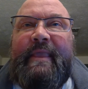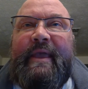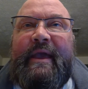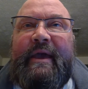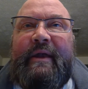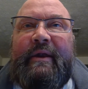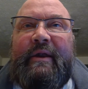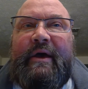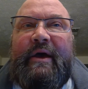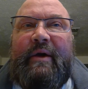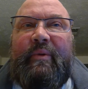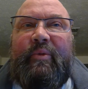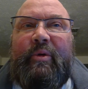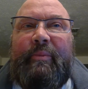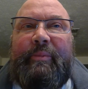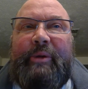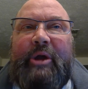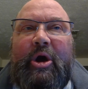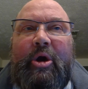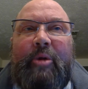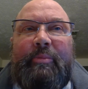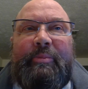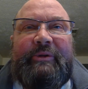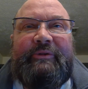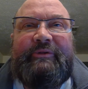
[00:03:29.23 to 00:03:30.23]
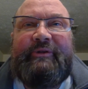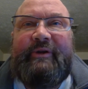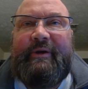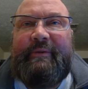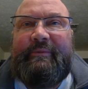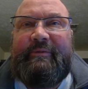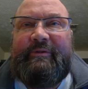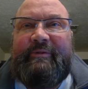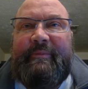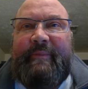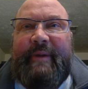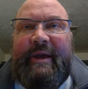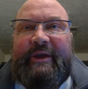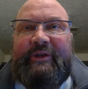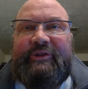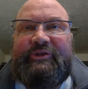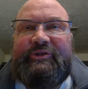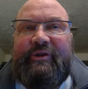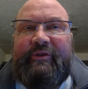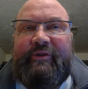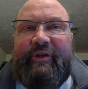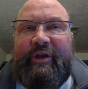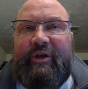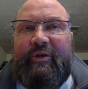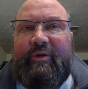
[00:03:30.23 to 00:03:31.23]
and we'll be open to making
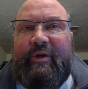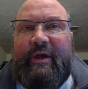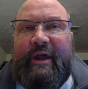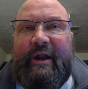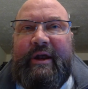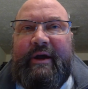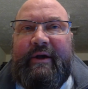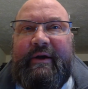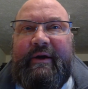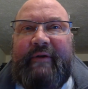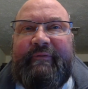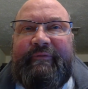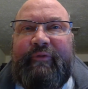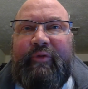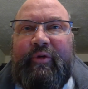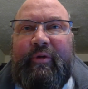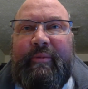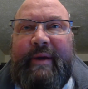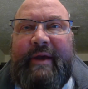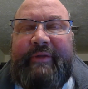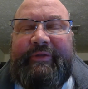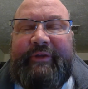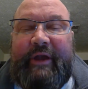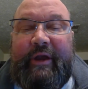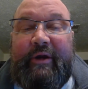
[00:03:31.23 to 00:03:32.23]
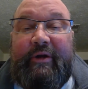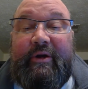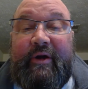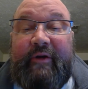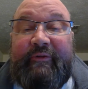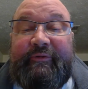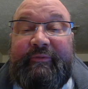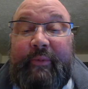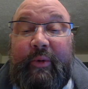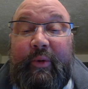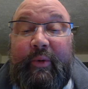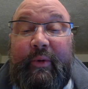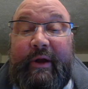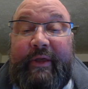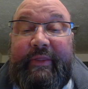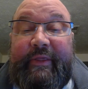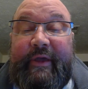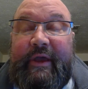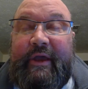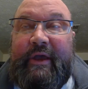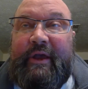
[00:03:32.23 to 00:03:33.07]
sure that you get a format that you're comfortable with.